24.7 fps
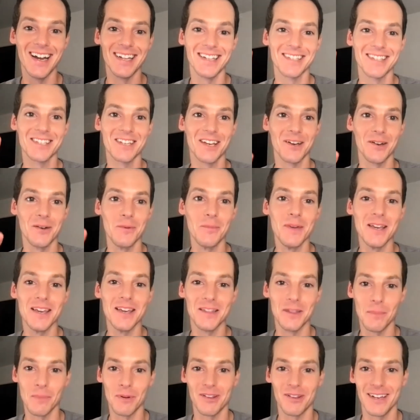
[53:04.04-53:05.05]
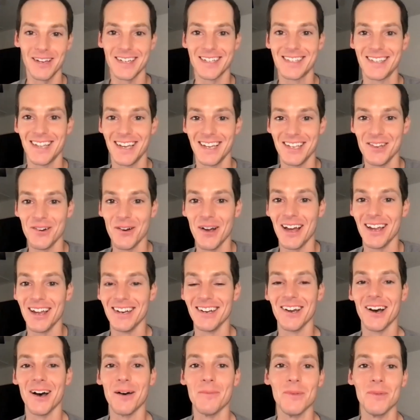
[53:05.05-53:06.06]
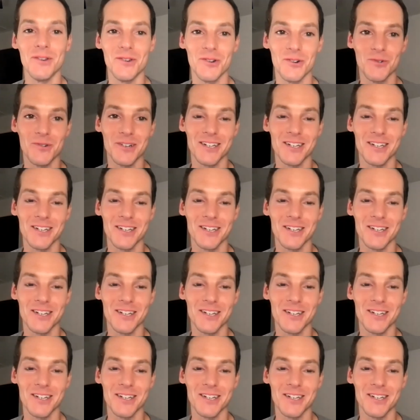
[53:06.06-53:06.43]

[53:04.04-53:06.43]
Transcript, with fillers: it's going to be the place that you end up in your